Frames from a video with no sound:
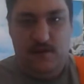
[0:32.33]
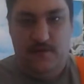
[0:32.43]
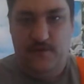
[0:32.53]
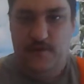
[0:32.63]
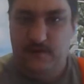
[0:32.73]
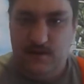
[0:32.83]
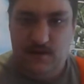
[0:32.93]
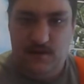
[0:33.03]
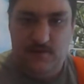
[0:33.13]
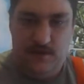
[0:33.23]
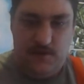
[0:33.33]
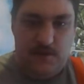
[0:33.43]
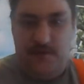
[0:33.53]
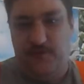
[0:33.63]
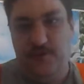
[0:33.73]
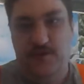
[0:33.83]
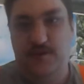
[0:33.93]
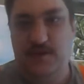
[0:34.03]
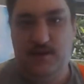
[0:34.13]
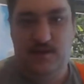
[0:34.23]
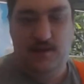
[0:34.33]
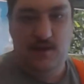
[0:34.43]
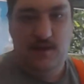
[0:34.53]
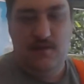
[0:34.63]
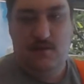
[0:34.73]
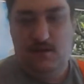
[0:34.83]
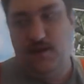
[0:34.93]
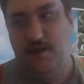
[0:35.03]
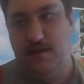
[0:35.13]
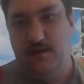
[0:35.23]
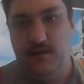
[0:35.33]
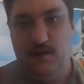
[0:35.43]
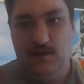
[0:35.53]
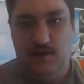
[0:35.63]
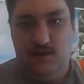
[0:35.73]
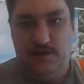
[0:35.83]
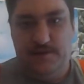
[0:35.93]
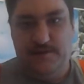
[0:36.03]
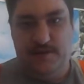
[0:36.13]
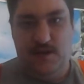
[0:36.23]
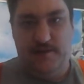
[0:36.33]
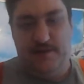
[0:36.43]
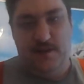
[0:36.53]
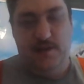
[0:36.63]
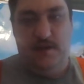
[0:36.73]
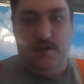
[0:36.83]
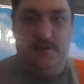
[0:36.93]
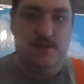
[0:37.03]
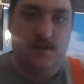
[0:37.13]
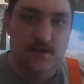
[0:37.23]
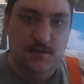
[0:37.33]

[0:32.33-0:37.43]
in your mid-30s. It's not like you're still a teenager.